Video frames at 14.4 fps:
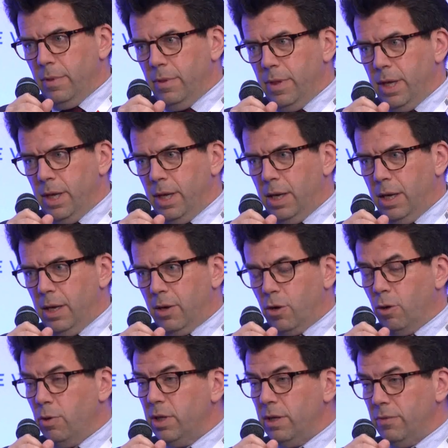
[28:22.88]
the
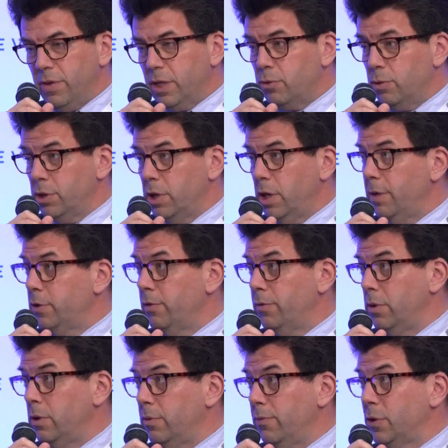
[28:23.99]
current FX reserves of
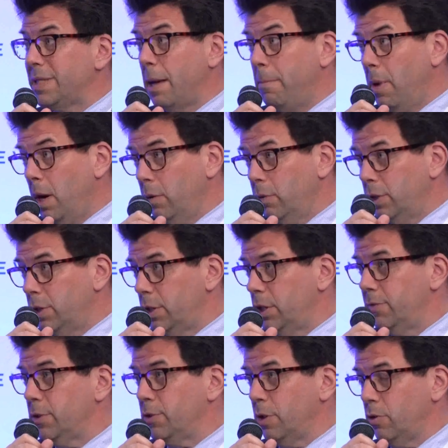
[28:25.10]
uh, the SAMA, which is
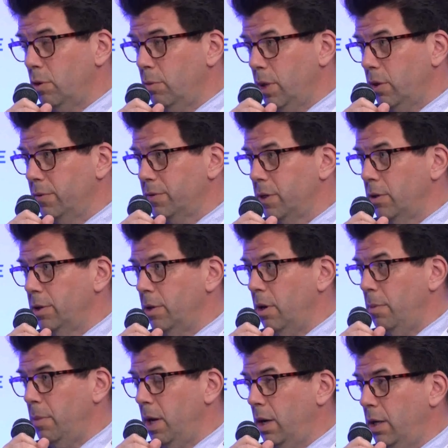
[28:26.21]
the Central Bank of Saudi
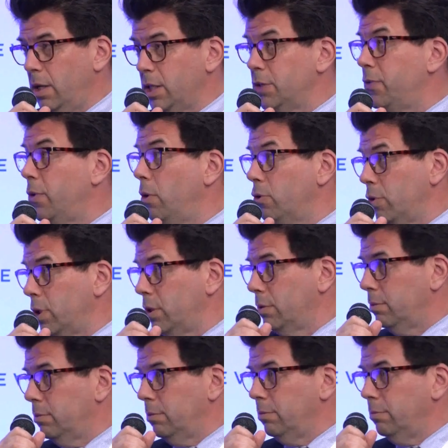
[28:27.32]
Arabia, is 400
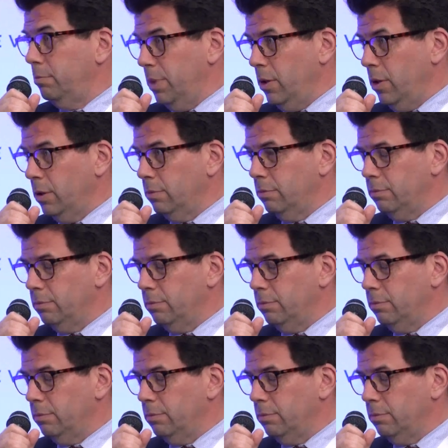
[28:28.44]
billion.